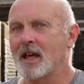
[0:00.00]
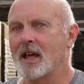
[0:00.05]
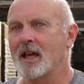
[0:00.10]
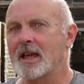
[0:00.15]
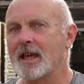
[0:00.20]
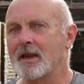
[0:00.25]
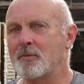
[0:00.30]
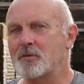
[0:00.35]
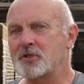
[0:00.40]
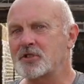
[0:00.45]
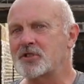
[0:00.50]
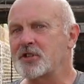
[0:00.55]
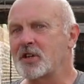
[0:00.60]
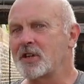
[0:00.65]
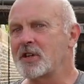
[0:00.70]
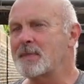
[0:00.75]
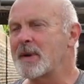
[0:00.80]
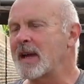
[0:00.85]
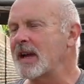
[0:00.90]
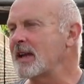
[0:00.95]
It was
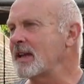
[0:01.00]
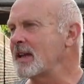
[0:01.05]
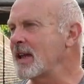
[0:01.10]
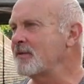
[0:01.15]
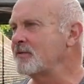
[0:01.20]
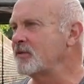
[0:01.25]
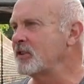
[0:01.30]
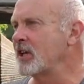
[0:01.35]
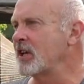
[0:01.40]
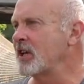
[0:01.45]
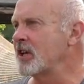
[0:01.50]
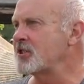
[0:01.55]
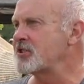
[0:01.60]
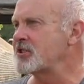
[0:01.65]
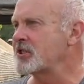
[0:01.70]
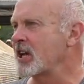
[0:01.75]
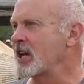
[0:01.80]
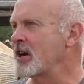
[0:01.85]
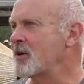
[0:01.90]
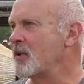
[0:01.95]
done about 11 years
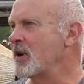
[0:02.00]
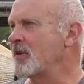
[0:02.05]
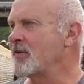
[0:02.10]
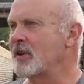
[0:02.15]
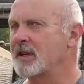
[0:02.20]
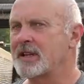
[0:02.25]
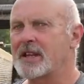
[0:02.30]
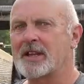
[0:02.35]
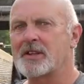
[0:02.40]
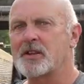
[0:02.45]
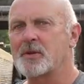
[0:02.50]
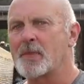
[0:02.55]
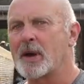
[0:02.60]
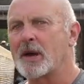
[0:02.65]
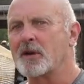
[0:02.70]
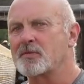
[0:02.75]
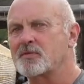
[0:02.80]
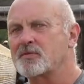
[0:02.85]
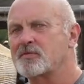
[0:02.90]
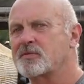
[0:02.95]
ago. We've only had the
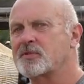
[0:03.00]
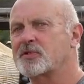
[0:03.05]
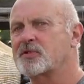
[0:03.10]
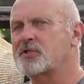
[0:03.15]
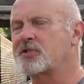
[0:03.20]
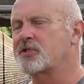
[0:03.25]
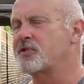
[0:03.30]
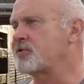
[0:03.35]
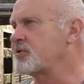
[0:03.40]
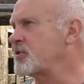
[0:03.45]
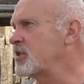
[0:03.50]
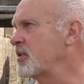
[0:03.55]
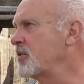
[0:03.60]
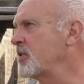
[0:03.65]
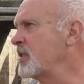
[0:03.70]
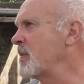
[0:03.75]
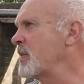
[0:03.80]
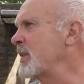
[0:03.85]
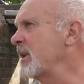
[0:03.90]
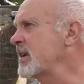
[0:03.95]
boat 2
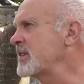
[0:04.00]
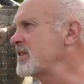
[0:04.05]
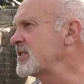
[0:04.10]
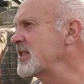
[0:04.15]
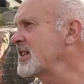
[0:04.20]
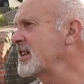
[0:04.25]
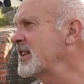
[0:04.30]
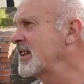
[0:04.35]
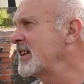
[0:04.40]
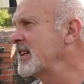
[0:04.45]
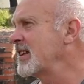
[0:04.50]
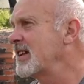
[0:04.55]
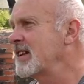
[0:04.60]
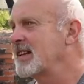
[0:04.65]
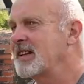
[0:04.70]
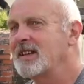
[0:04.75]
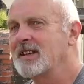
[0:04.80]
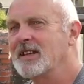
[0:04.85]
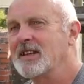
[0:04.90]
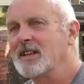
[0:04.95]
and a bit.
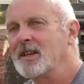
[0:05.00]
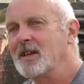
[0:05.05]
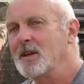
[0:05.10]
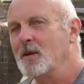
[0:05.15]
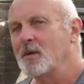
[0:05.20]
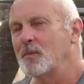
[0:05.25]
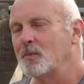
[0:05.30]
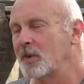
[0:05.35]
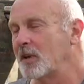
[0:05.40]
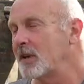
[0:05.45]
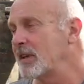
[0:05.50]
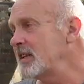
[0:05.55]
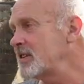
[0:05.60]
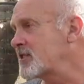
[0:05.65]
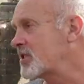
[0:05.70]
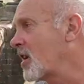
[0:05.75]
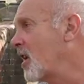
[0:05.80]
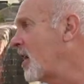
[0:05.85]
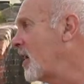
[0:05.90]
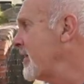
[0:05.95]
But he's
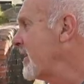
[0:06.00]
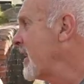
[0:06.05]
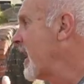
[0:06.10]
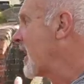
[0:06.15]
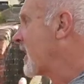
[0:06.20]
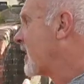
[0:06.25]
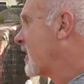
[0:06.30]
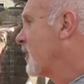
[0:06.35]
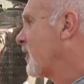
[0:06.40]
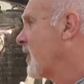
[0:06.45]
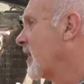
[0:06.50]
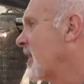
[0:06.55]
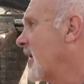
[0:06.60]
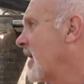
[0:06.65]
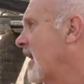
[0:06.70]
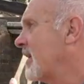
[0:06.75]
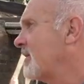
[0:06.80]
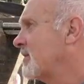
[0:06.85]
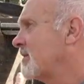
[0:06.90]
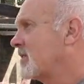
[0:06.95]
got a knack of it
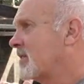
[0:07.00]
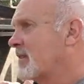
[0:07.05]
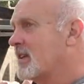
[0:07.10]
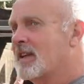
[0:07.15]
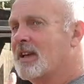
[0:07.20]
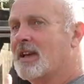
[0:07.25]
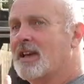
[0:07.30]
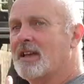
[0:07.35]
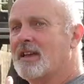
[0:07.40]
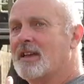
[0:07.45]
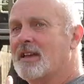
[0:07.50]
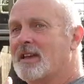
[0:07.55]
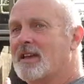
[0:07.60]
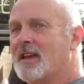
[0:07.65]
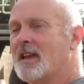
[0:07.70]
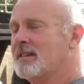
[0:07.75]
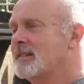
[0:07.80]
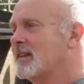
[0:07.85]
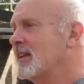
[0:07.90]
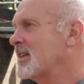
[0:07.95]
and
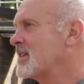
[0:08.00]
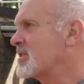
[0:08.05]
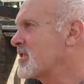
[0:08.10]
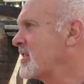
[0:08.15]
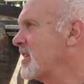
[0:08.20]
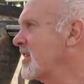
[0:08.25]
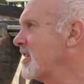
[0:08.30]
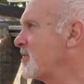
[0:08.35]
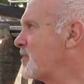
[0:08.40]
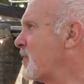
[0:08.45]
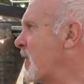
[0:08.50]
enlisting